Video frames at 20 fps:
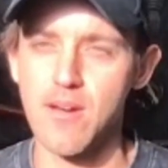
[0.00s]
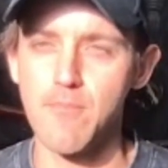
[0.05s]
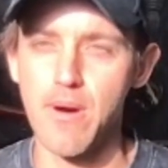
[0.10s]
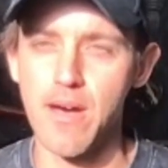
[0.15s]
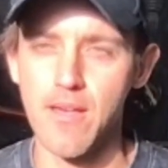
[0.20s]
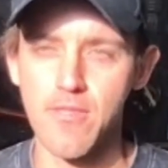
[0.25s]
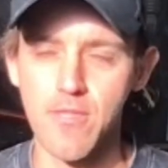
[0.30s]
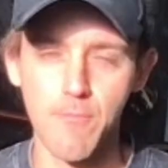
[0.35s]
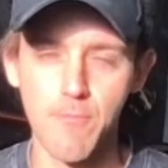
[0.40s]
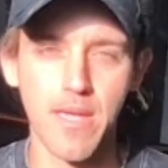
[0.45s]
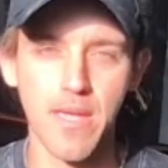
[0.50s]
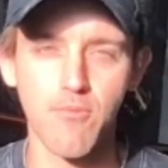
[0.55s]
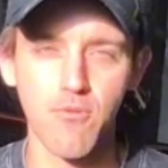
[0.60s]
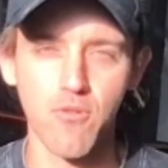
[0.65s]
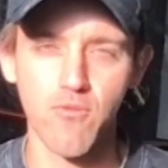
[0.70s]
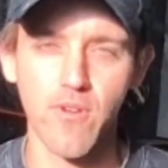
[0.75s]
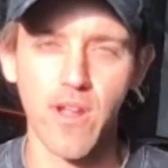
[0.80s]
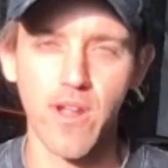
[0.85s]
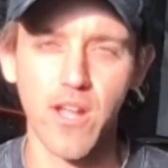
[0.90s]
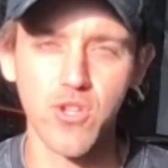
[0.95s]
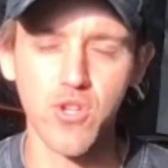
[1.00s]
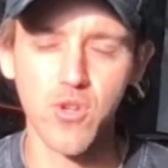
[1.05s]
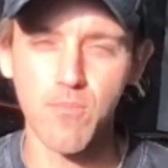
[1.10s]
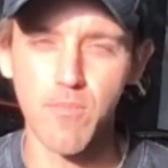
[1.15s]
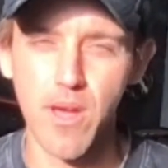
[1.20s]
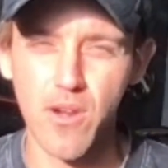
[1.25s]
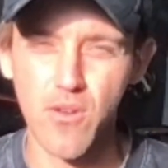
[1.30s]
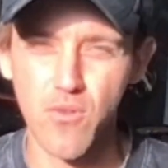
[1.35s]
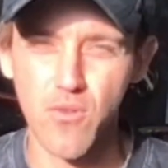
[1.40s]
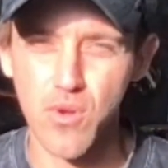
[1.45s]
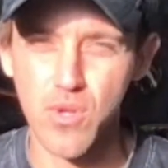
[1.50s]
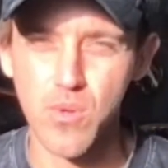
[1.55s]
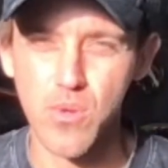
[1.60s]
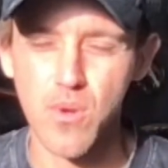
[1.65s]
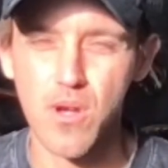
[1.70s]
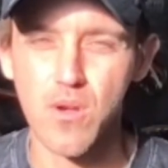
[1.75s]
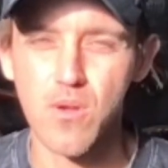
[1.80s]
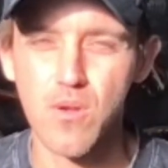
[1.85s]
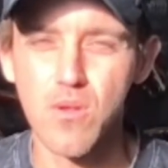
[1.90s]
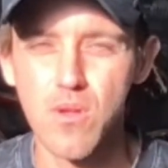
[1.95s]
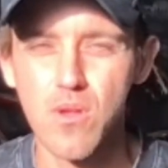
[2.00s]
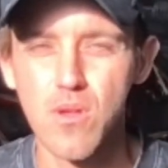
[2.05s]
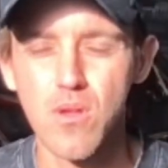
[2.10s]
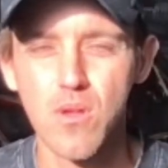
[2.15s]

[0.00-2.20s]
but the people around you better as well.